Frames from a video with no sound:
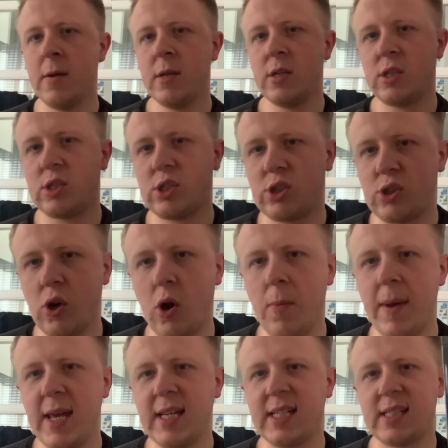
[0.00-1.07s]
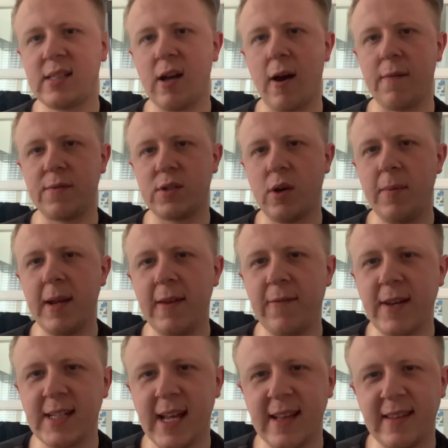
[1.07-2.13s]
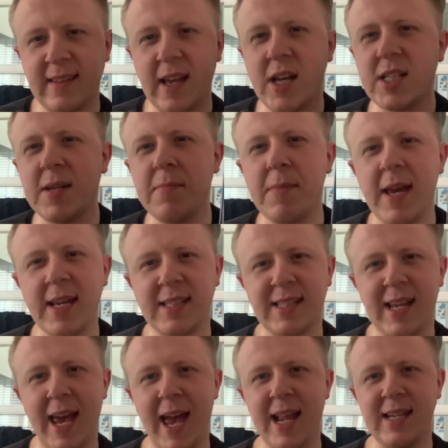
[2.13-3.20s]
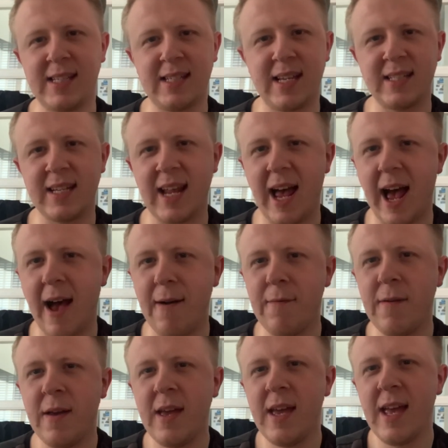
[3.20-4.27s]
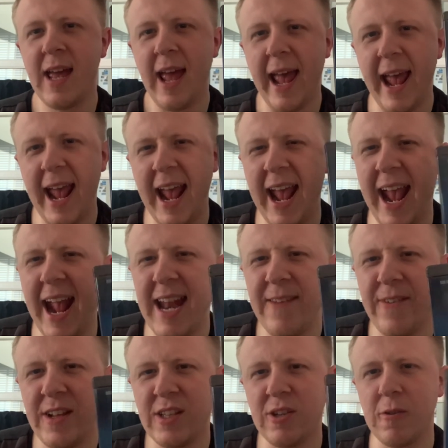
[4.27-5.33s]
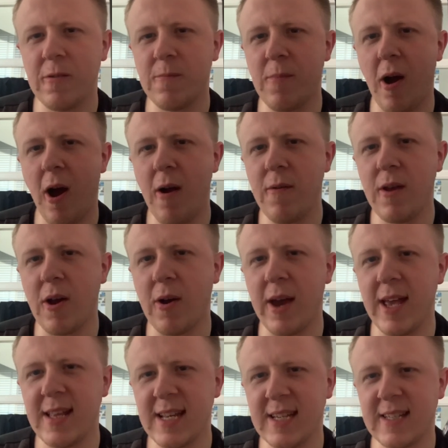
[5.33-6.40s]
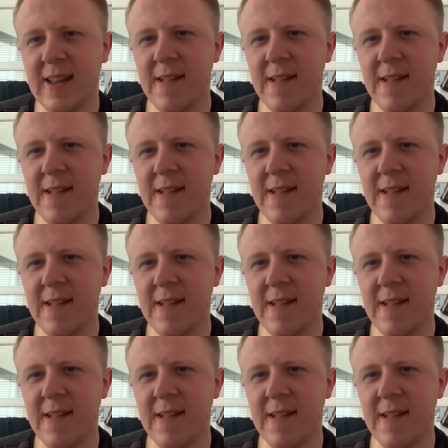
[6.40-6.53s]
So many stuff. So many things that doesn't make sense. Doesn't have anything to do with Mario. It just